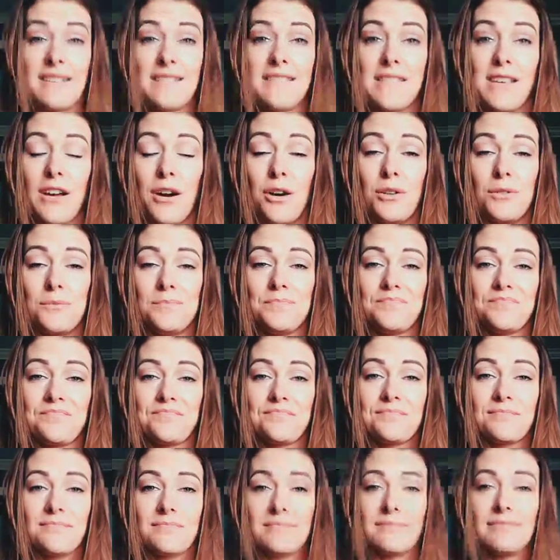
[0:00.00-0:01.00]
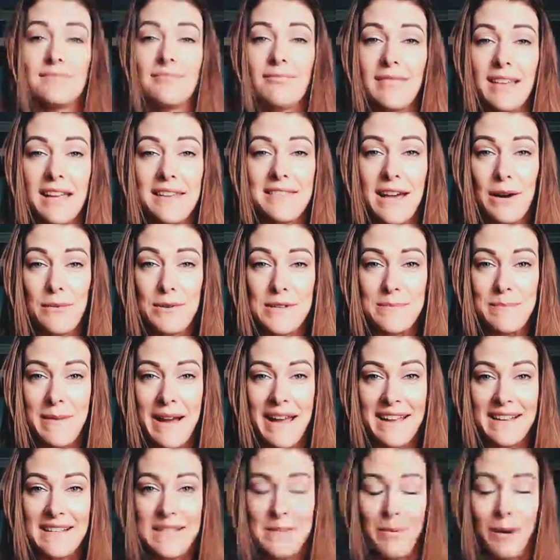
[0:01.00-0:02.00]
So that was
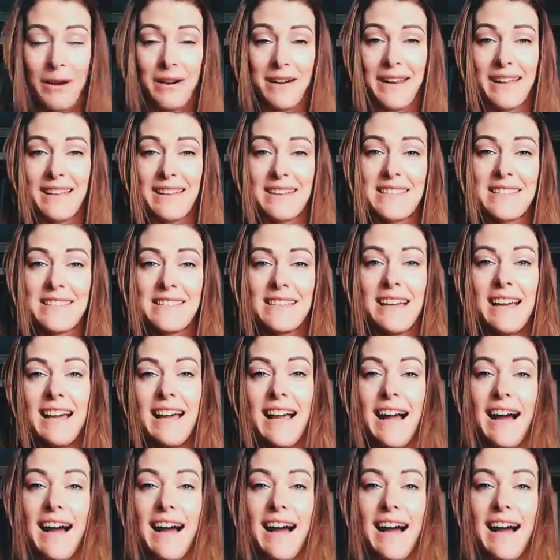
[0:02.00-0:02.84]
my experience.